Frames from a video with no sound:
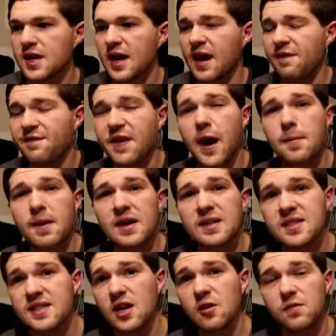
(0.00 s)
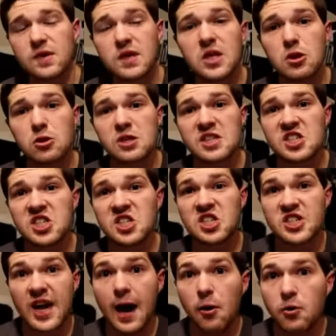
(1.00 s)
and I found myself literally
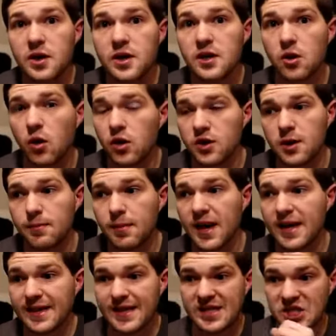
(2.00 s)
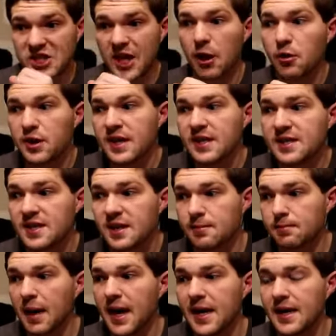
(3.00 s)
shouting on the mic, like shouting into the
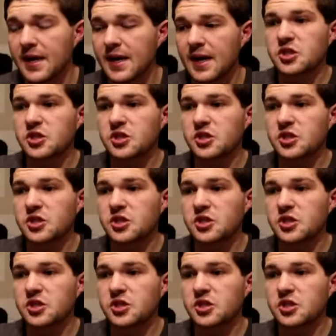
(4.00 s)
mic,